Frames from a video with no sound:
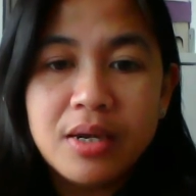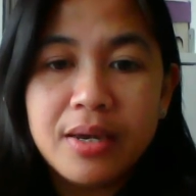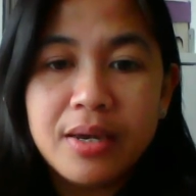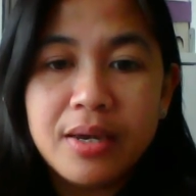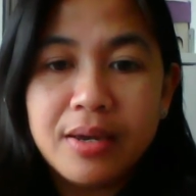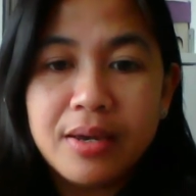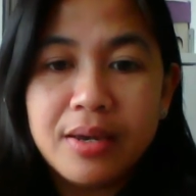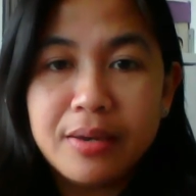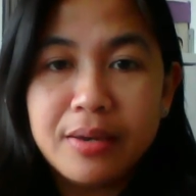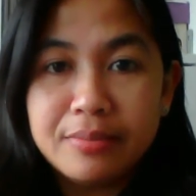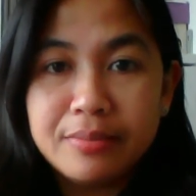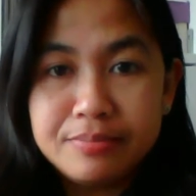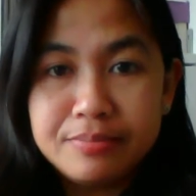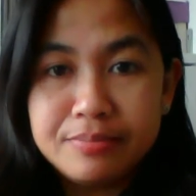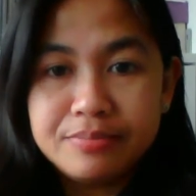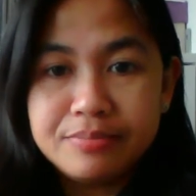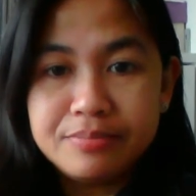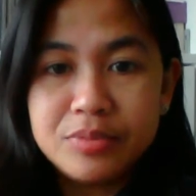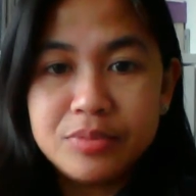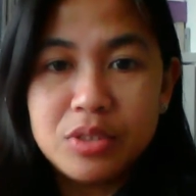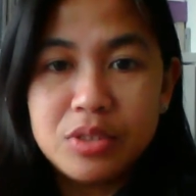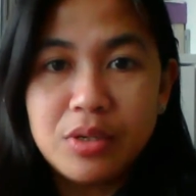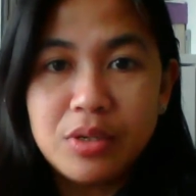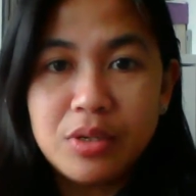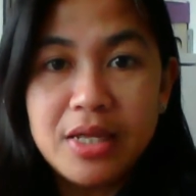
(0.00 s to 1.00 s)
Um,
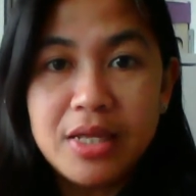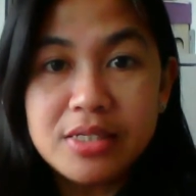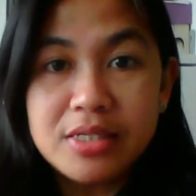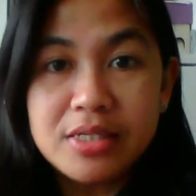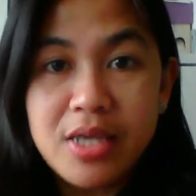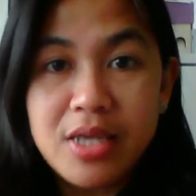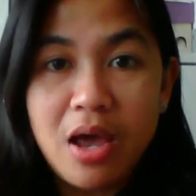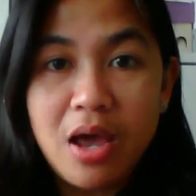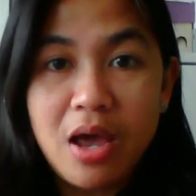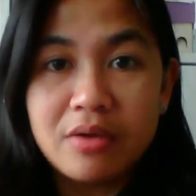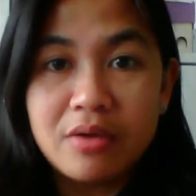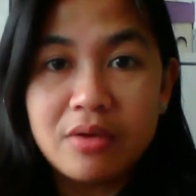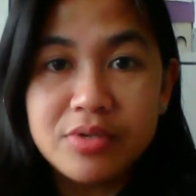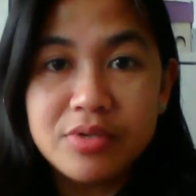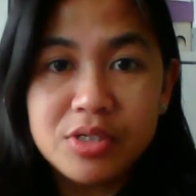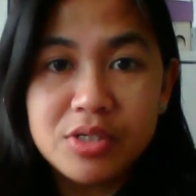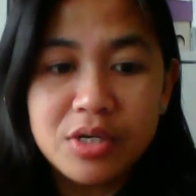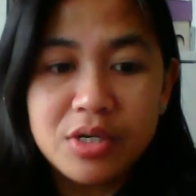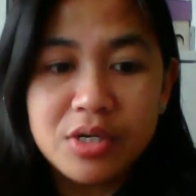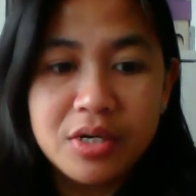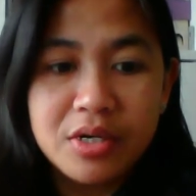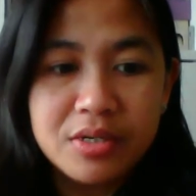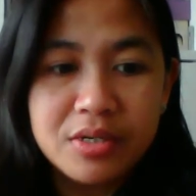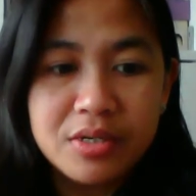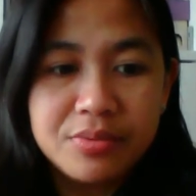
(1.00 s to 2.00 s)
so let's have a
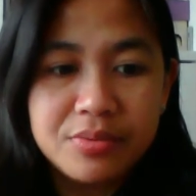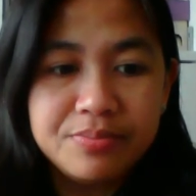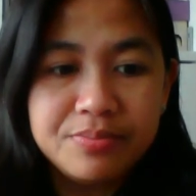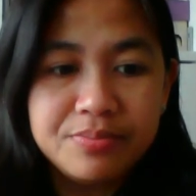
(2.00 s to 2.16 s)
start.